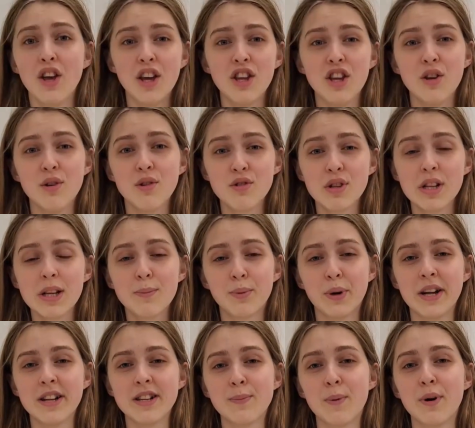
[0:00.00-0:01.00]
Usually
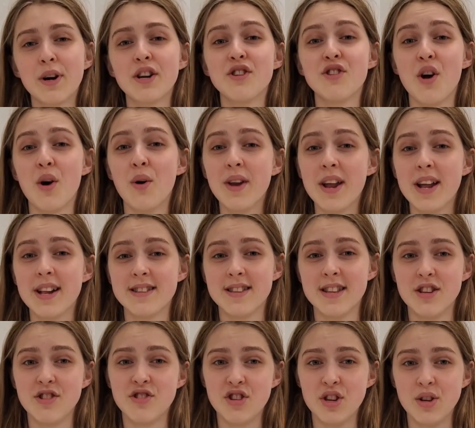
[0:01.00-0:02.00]
BrainSport donates
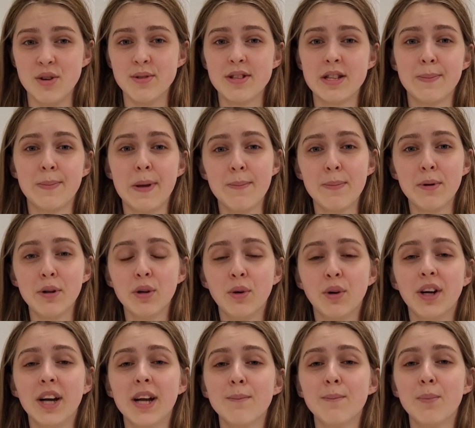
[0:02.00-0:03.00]
these shoes to people who
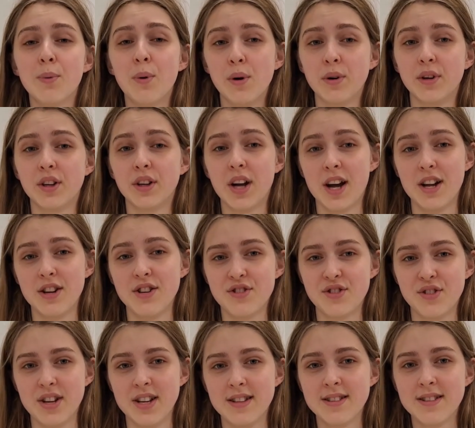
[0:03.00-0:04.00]
are in poorer
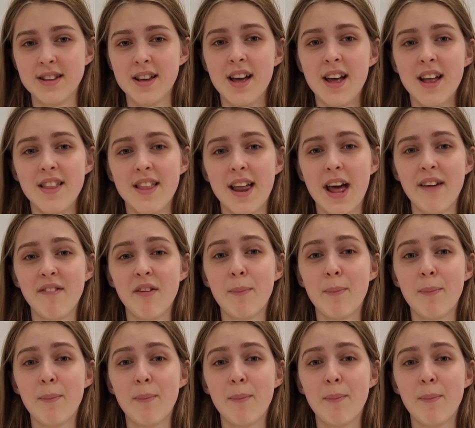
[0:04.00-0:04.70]
countries that have a